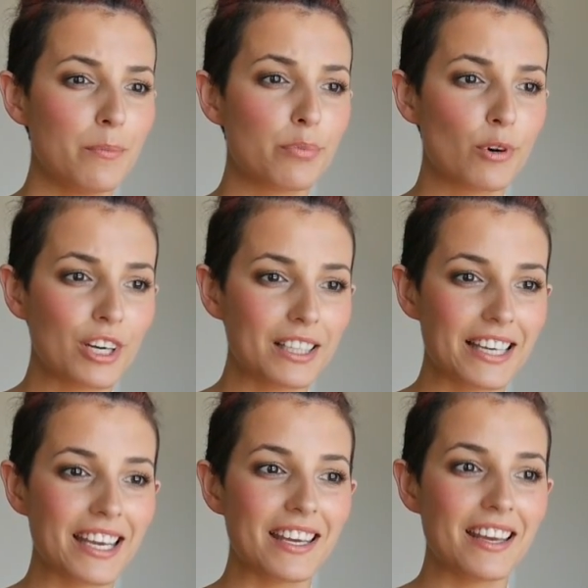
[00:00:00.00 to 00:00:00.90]

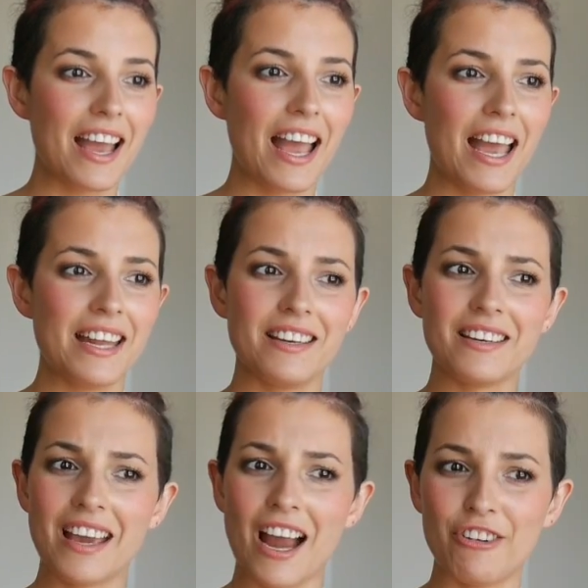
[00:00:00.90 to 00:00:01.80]
broccoli
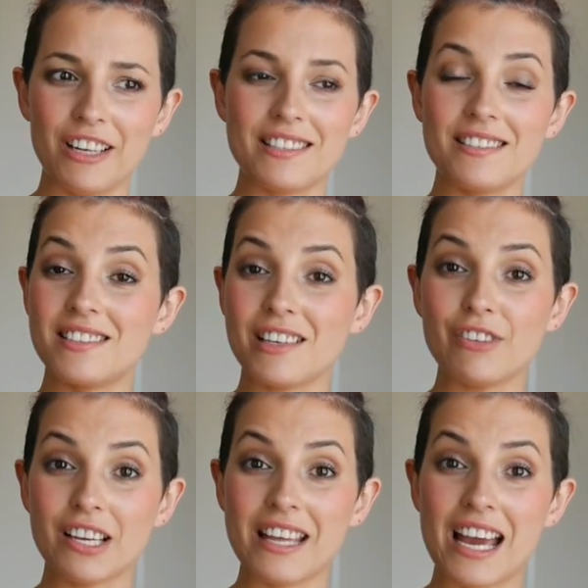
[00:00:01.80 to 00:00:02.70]
and carrots and
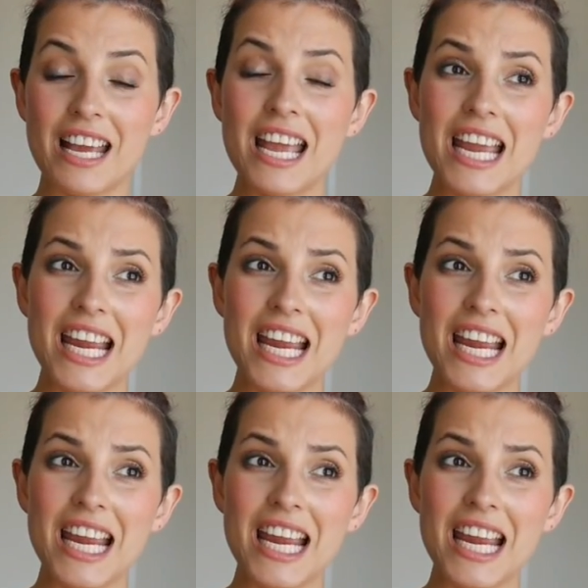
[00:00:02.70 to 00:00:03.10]
stuff like that